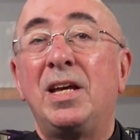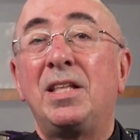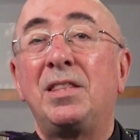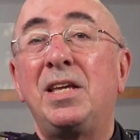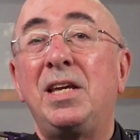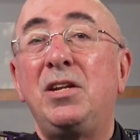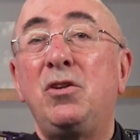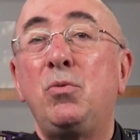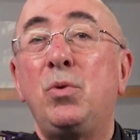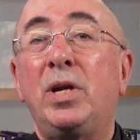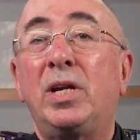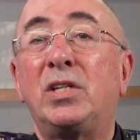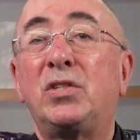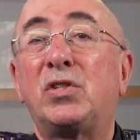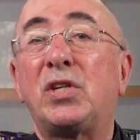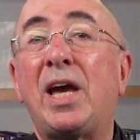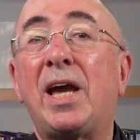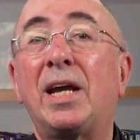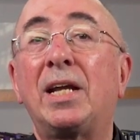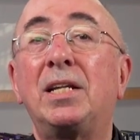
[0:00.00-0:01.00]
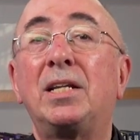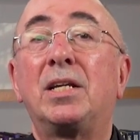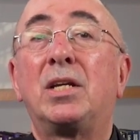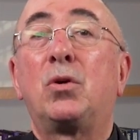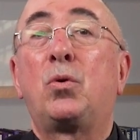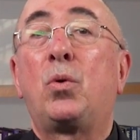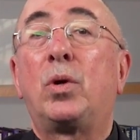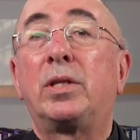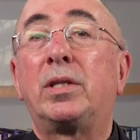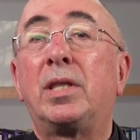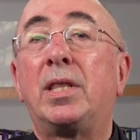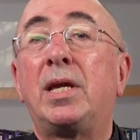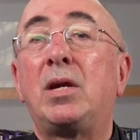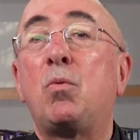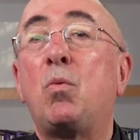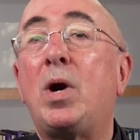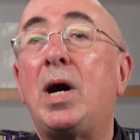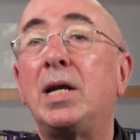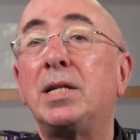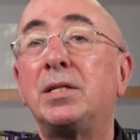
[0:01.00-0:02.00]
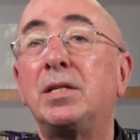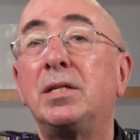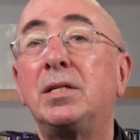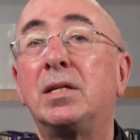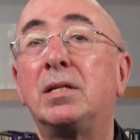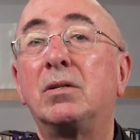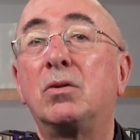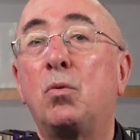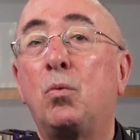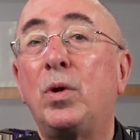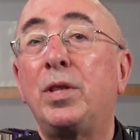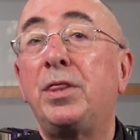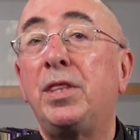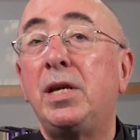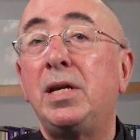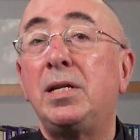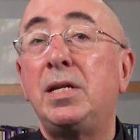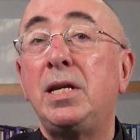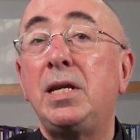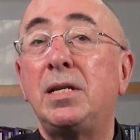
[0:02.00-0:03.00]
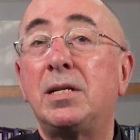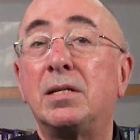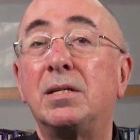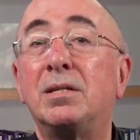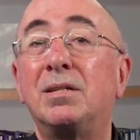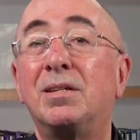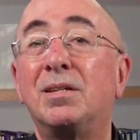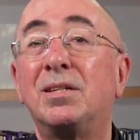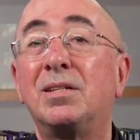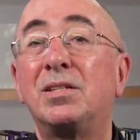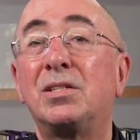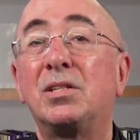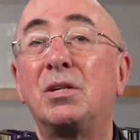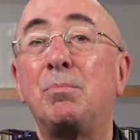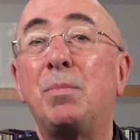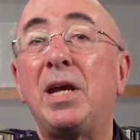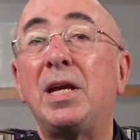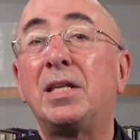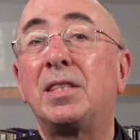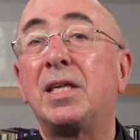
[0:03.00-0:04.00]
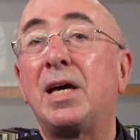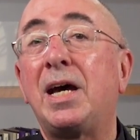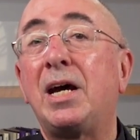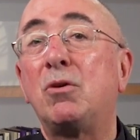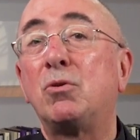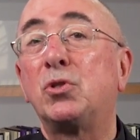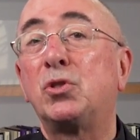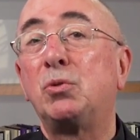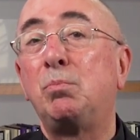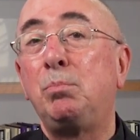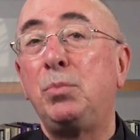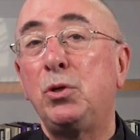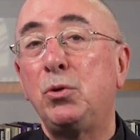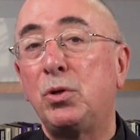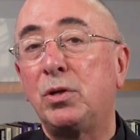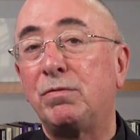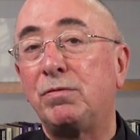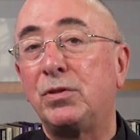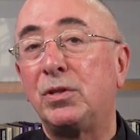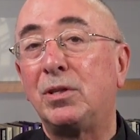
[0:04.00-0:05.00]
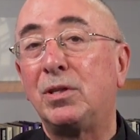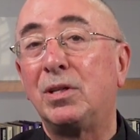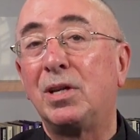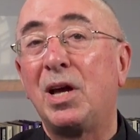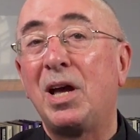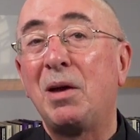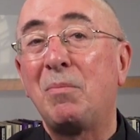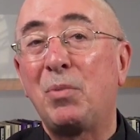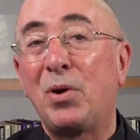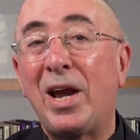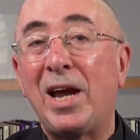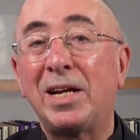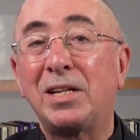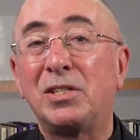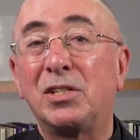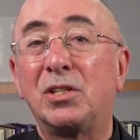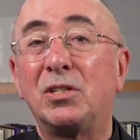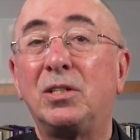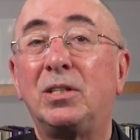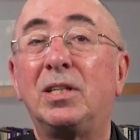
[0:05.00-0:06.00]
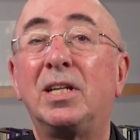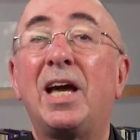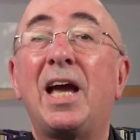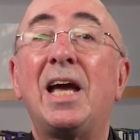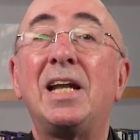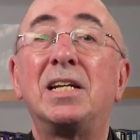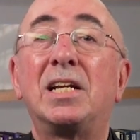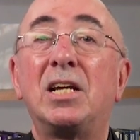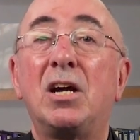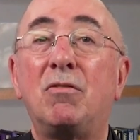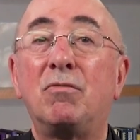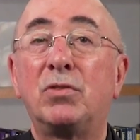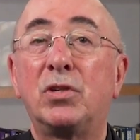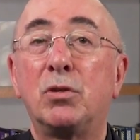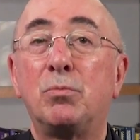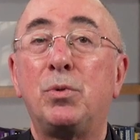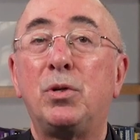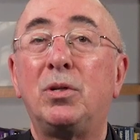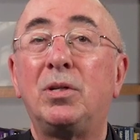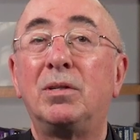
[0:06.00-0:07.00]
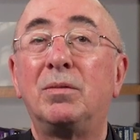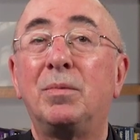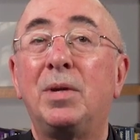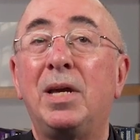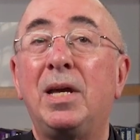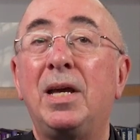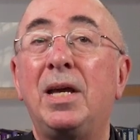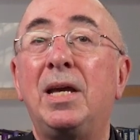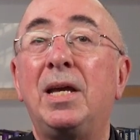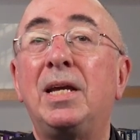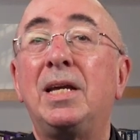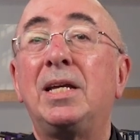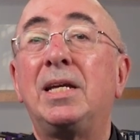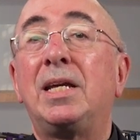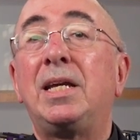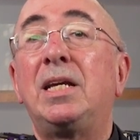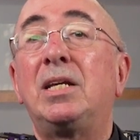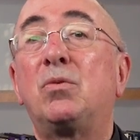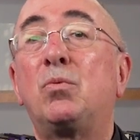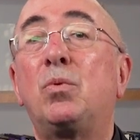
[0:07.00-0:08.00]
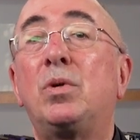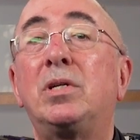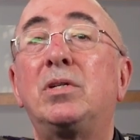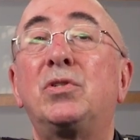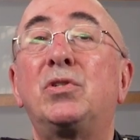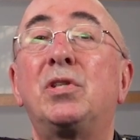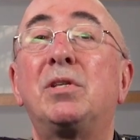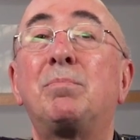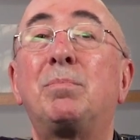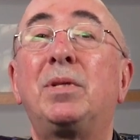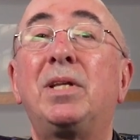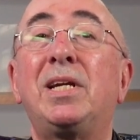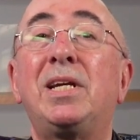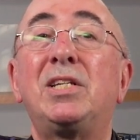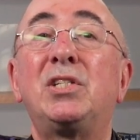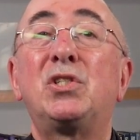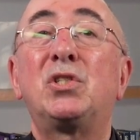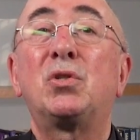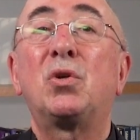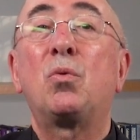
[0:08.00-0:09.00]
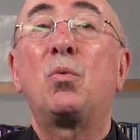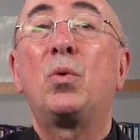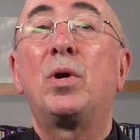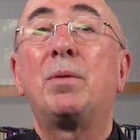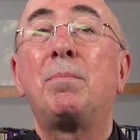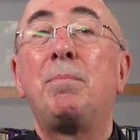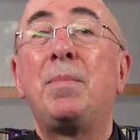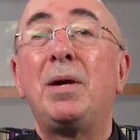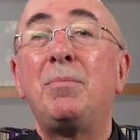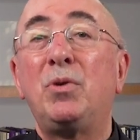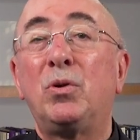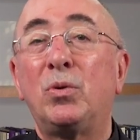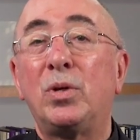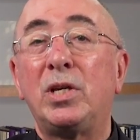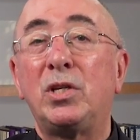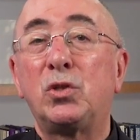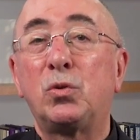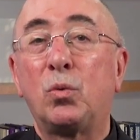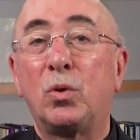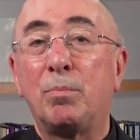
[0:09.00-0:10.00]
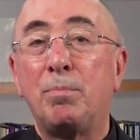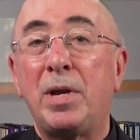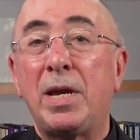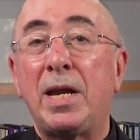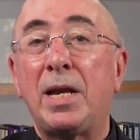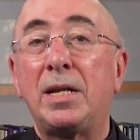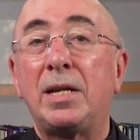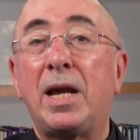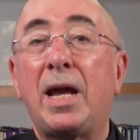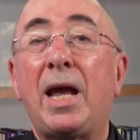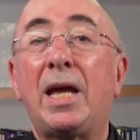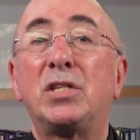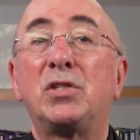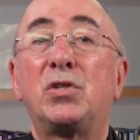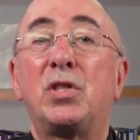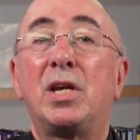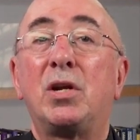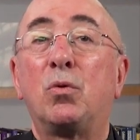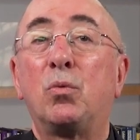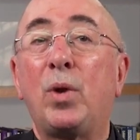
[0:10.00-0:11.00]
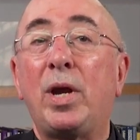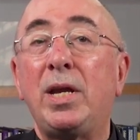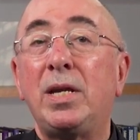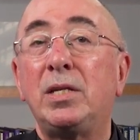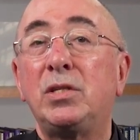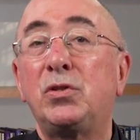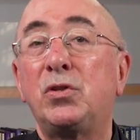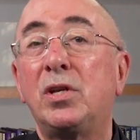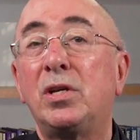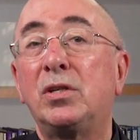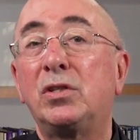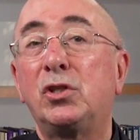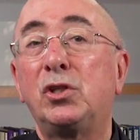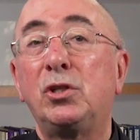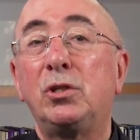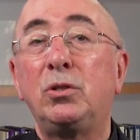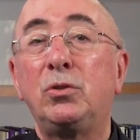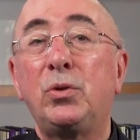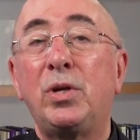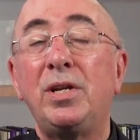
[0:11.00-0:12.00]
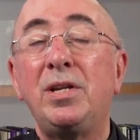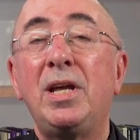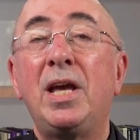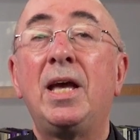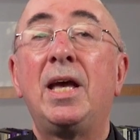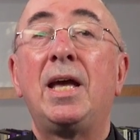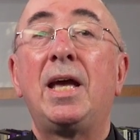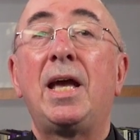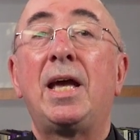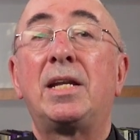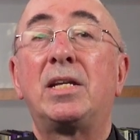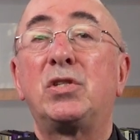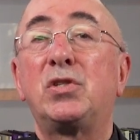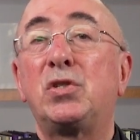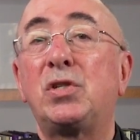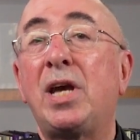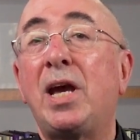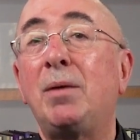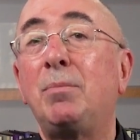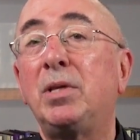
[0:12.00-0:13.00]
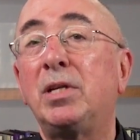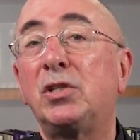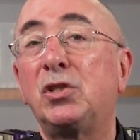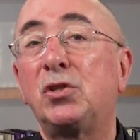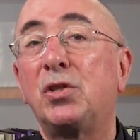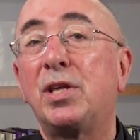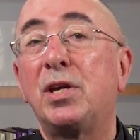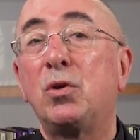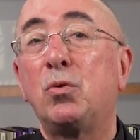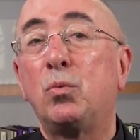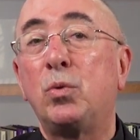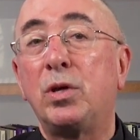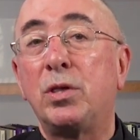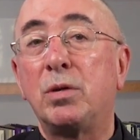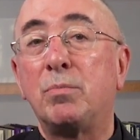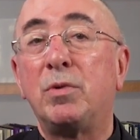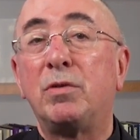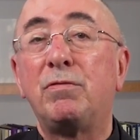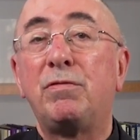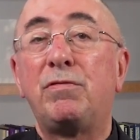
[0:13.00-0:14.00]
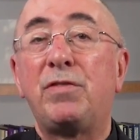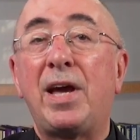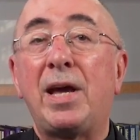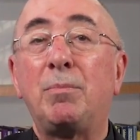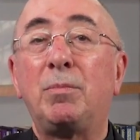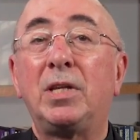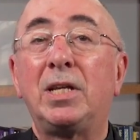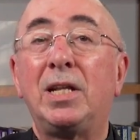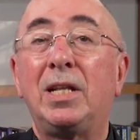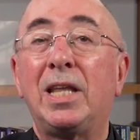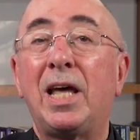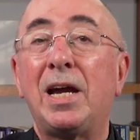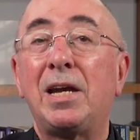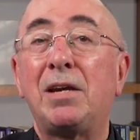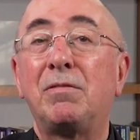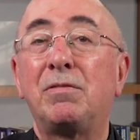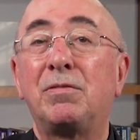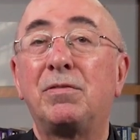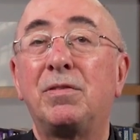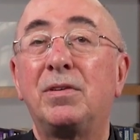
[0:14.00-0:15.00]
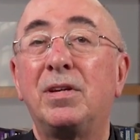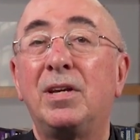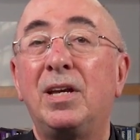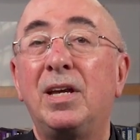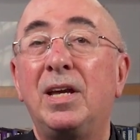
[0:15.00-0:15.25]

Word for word: They knew exactly what they wanted and what they needed to make the house beautiful, practical, and comfortable. It was the place where memories were made as they raised their children and established their rhythm of family life.